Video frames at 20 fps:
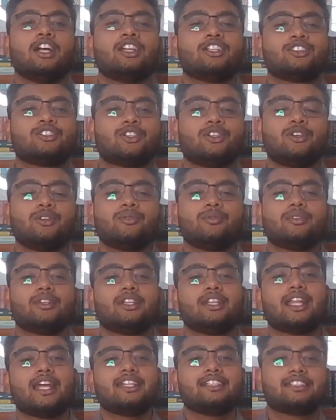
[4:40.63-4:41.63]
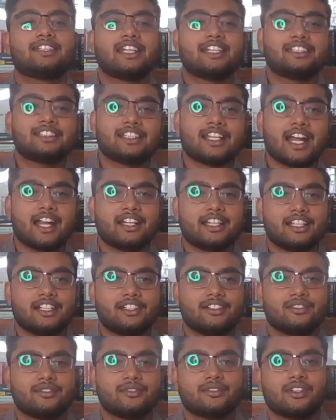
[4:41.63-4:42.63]
So let's get started.
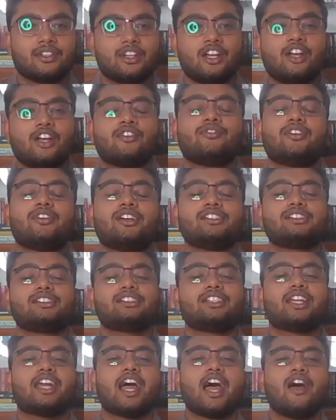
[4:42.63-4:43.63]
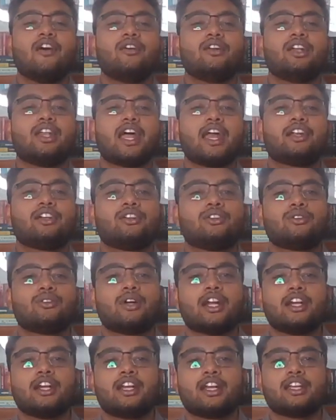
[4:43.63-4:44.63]
First, I would like to
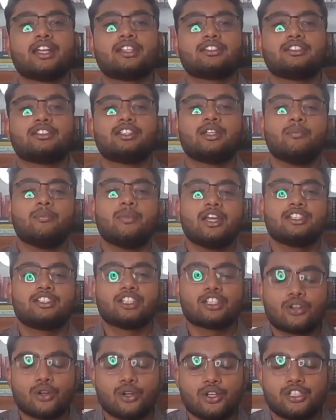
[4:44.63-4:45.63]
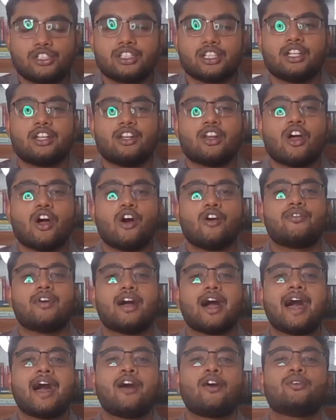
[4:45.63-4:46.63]
address the basic question of
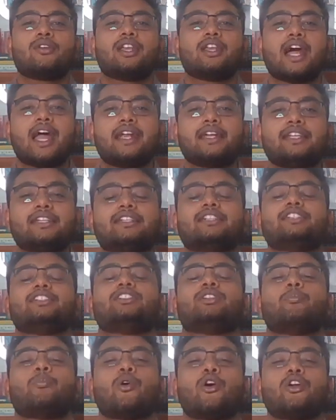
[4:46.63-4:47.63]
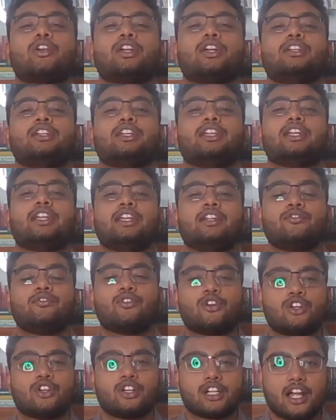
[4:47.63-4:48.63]
how lighting is important in
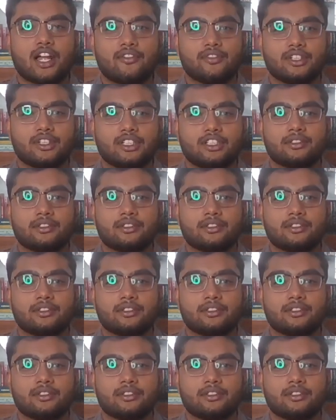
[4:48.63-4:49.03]
photography.